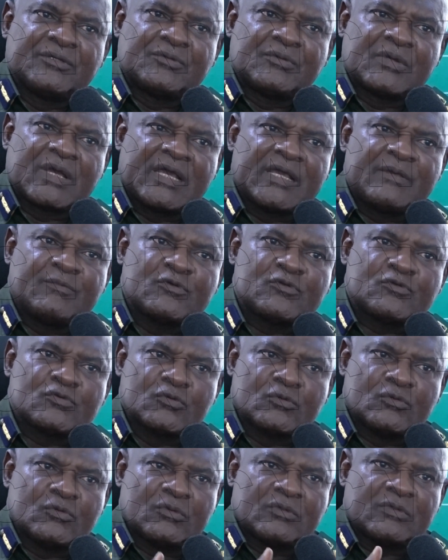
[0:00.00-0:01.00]
you are able
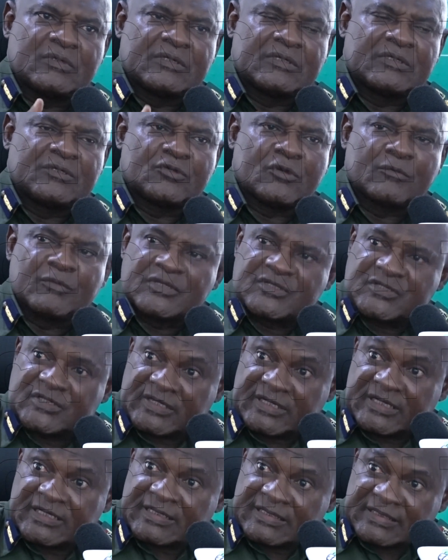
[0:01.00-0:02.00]
to
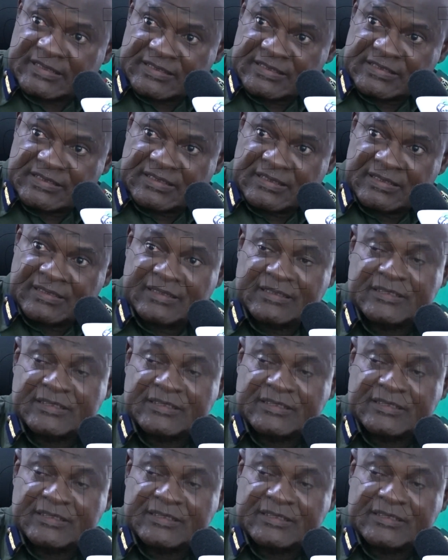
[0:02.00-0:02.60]
domesticate this.